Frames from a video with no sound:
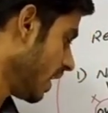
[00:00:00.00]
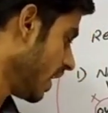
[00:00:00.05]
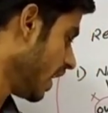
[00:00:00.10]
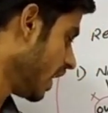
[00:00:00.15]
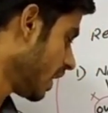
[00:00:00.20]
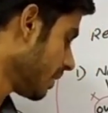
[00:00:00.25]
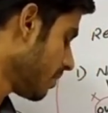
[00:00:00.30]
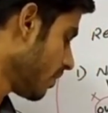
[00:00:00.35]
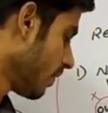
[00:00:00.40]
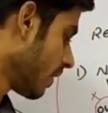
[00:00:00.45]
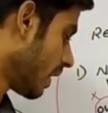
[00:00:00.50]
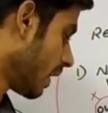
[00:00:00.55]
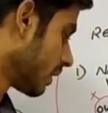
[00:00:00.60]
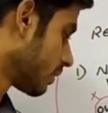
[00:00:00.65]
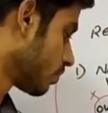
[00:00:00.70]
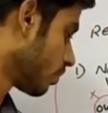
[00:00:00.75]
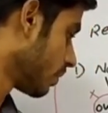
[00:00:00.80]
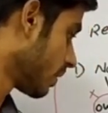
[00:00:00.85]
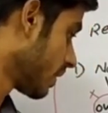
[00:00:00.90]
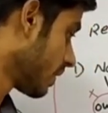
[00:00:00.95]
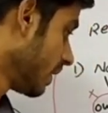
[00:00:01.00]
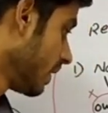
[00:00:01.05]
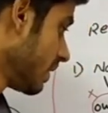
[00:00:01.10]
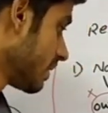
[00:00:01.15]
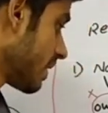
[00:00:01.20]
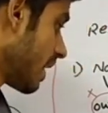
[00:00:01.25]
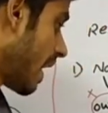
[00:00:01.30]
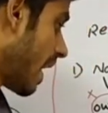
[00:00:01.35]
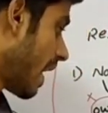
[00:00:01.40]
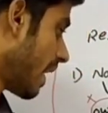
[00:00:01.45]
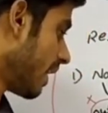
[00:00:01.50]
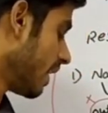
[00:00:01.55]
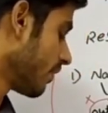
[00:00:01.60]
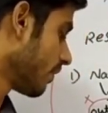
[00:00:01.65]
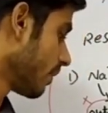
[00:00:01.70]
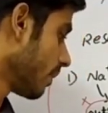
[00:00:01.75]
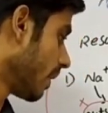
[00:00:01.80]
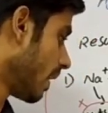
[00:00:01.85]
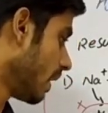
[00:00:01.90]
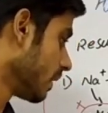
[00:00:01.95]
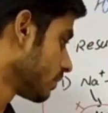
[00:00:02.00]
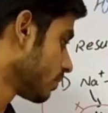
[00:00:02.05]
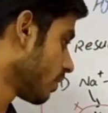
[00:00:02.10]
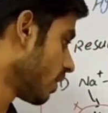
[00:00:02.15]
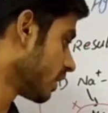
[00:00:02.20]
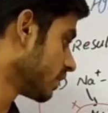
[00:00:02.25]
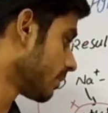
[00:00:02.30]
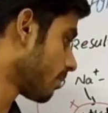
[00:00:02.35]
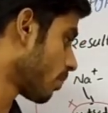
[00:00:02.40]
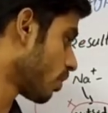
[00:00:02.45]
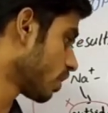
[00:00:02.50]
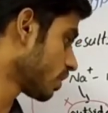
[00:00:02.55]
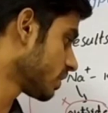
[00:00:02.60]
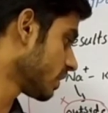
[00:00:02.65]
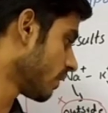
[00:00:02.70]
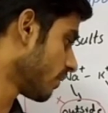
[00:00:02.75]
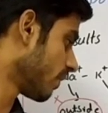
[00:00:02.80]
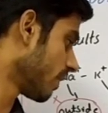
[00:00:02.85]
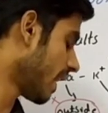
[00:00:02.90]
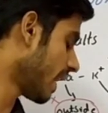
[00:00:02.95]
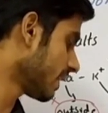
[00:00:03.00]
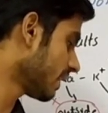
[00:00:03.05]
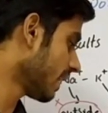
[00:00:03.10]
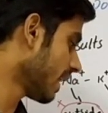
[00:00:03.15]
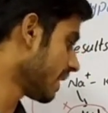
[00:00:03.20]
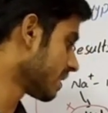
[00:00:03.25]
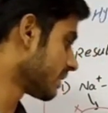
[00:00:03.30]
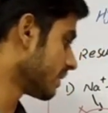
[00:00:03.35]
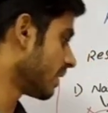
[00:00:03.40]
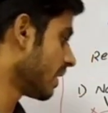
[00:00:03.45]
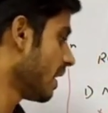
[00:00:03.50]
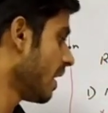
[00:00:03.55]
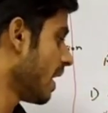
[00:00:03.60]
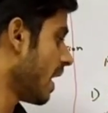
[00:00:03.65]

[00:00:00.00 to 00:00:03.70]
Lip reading: ATP will also decrease, and it will also cause the production of lactic acid.